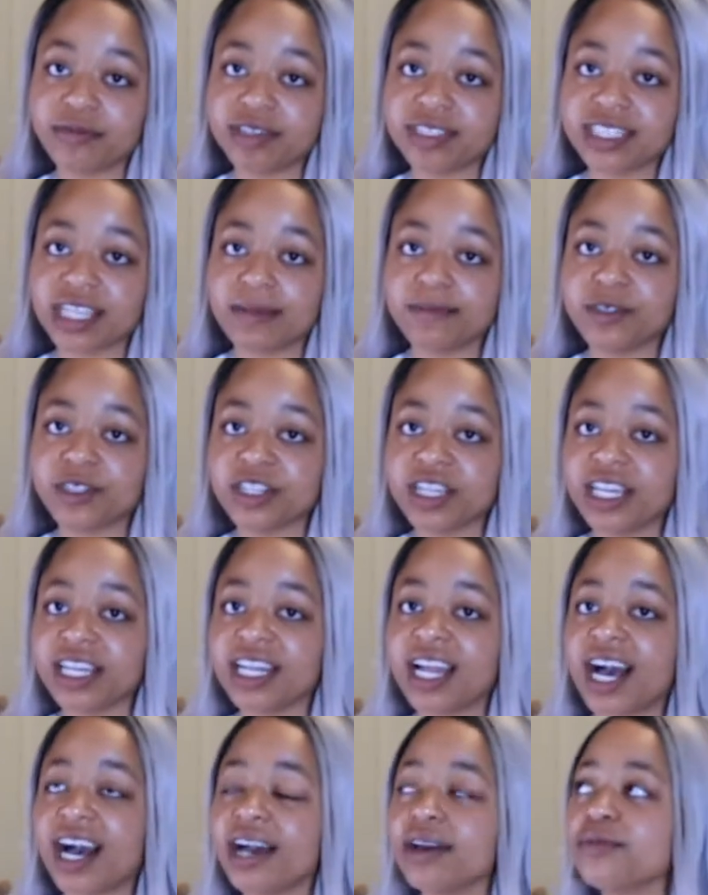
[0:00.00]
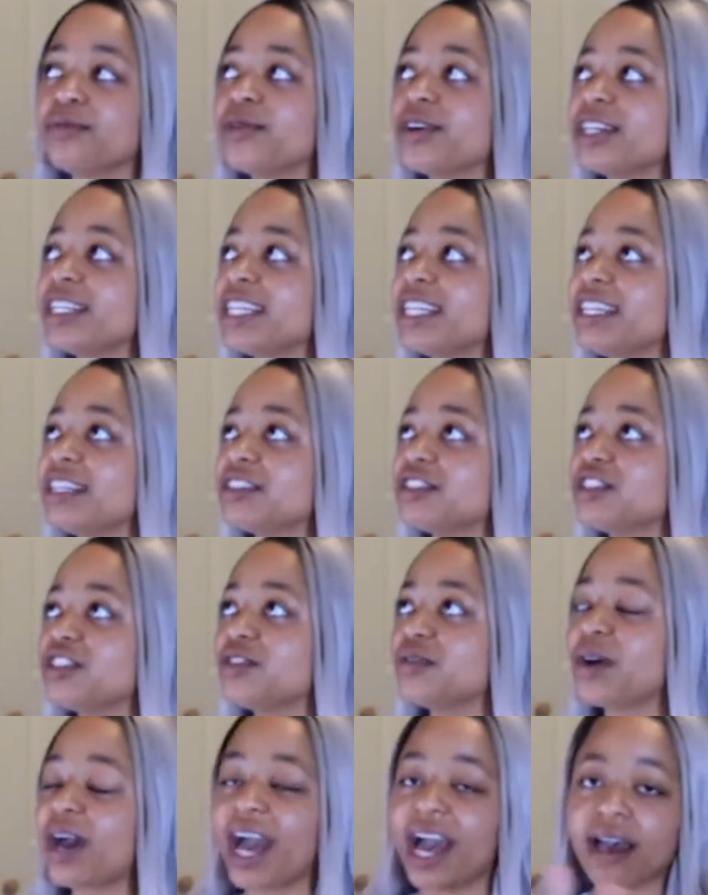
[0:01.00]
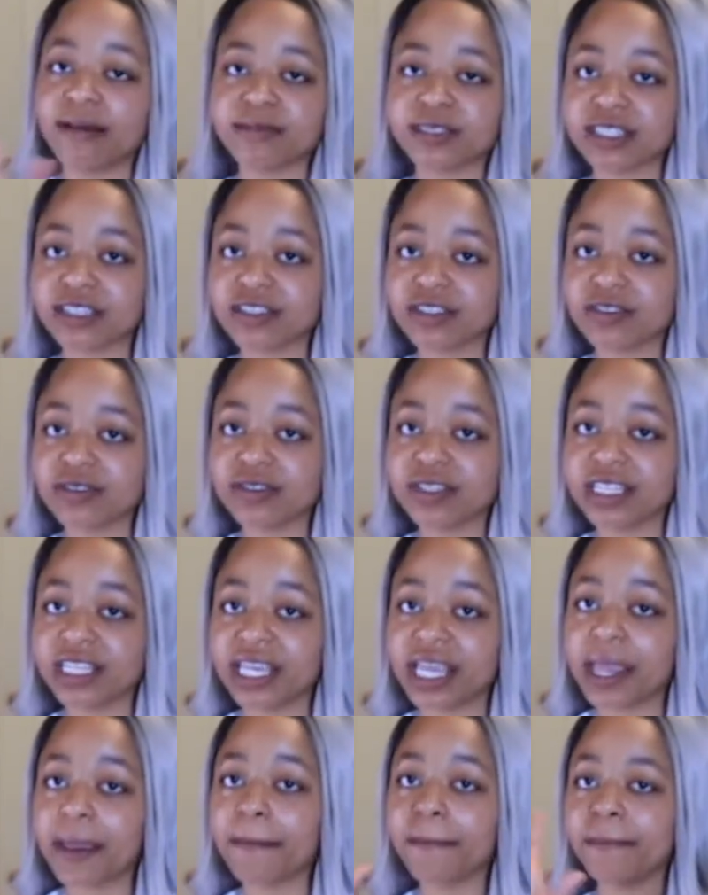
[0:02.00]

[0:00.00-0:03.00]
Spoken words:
reception, I want it to absolutely